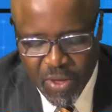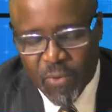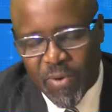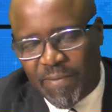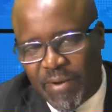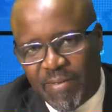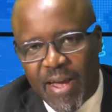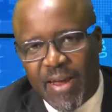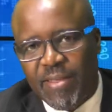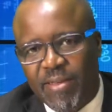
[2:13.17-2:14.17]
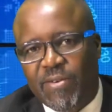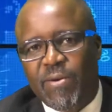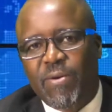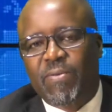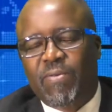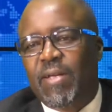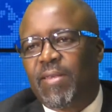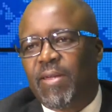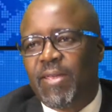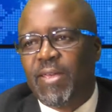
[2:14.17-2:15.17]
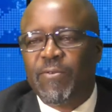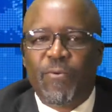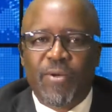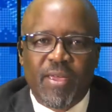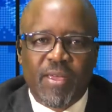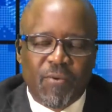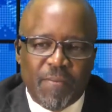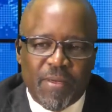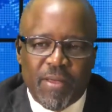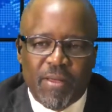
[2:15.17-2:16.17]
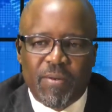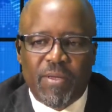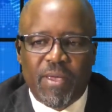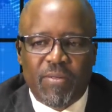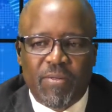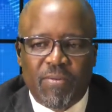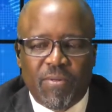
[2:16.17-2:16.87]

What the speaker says: We have designed the show such that each week we'll be looking to